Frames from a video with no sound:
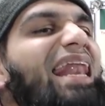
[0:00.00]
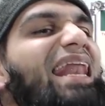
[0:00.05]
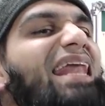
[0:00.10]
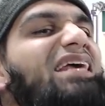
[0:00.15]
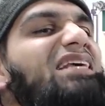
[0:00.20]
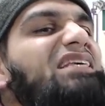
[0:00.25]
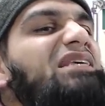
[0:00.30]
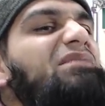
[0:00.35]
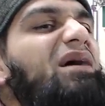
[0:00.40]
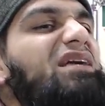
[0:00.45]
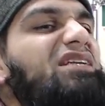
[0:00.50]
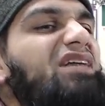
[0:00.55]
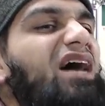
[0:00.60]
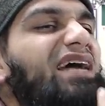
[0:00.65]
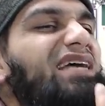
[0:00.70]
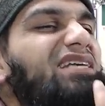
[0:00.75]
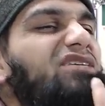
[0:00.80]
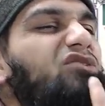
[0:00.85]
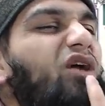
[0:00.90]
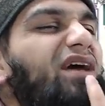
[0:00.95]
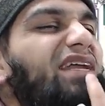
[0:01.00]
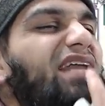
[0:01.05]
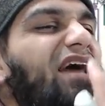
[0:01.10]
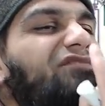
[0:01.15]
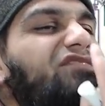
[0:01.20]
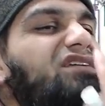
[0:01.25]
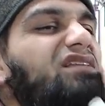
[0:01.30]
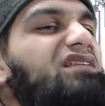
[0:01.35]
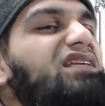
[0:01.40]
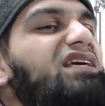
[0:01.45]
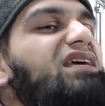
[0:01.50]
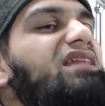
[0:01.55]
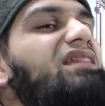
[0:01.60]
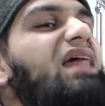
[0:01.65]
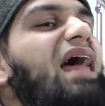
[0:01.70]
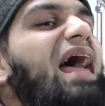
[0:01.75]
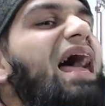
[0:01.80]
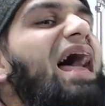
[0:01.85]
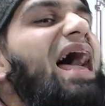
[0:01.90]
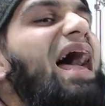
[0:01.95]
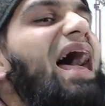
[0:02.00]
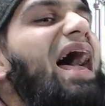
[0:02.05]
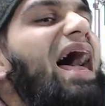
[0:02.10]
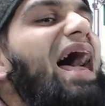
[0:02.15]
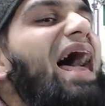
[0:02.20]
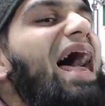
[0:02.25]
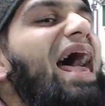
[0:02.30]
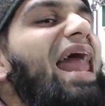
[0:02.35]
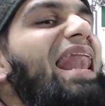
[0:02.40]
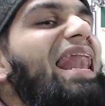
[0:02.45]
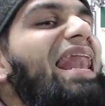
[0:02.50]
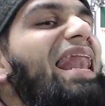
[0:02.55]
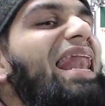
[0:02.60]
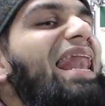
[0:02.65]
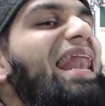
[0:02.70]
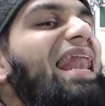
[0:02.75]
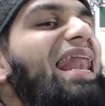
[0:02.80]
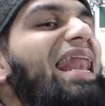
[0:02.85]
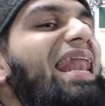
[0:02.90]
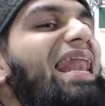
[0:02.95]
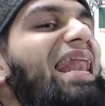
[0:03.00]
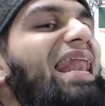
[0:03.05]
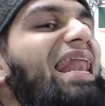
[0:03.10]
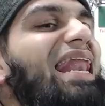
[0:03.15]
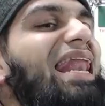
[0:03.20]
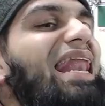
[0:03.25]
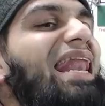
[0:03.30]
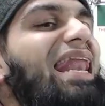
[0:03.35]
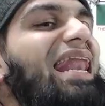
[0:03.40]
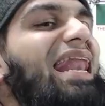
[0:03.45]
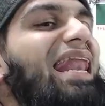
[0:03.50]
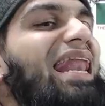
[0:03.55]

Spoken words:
You see, my tongue is right after the teeth. Al.